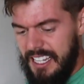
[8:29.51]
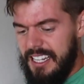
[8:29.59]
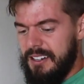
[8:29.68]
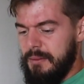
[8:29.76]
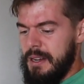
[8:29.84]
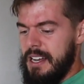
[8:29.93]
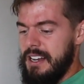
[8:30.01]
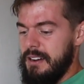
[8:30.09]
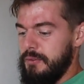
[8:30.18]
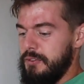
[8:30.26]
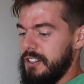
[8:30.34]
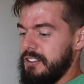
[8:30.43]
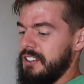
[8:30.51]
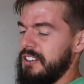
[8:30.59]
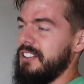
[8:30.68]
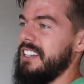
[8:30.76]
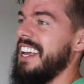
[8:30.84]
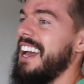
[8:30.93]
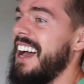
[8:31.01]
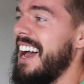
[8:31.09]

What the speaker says: Damn, I'm failing early.